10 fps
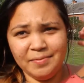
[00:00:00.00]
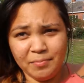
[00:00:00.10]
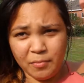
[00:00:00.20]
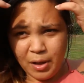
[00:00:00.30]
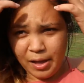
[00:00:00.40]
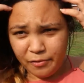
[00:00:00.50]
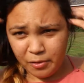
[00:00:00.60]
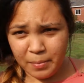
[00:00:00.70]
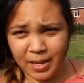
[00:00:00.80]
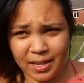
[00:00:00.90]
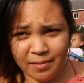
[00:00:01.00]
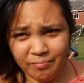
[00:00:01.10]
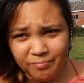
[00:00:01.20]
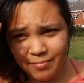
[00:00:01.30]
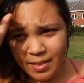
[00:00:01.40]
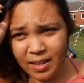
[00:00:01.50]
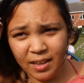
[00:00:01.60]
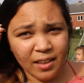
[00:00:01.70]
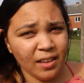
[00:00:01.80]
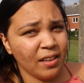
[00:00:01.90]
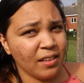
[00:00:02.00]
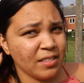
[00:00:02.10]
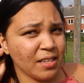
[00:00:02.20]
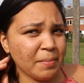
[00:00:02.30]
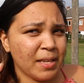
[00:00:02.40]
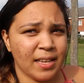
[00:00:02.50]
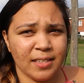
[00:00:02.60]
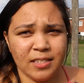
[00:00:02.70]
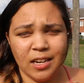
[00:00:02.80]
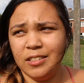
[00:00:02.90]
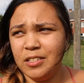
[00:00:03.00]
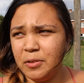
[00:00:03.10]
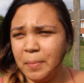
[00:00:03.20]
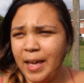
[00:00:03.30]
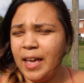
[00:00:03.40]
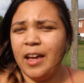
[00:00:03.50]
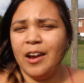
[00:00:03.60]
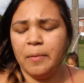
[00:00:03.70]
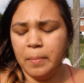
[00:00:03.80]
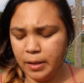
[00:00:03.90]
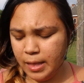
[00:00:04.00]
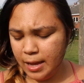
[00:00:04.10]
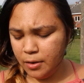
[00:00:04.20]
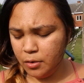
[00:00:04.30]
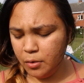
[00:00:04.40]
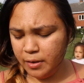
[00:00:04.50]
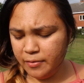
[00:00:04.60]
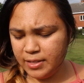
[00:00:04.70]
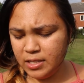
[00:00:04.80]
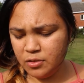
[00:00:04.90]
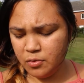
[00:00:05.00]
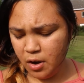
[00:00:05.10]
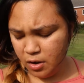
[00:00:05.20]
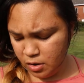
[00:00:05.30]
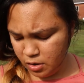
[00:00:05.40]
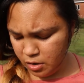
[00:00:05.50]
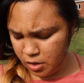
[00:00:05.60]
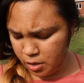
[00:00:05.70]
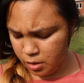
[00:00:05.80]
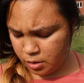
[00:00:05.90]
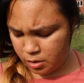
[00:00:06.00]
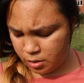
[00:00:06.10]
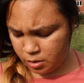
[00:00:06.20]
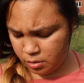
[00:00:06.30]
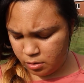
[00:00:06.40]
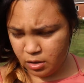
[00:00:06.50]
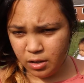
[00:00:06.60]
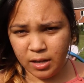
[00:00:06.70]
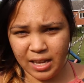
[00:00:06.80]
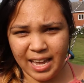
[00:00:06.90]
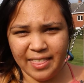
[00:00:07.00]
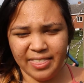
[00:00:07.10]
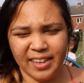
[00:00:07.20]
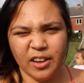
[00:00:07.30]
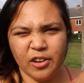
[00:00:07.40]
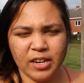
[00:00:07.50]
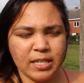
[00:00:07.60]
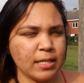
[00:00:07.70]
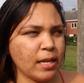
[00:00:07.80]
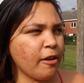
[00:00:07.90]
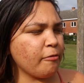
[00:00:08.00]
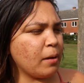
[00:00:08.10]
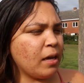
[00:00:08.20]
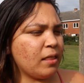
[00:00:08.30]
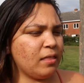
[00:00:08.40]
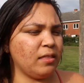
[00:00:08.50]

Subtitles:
Well, for me, something has changed to my hair, but I don't know if it's stronger and thicker and stuff, but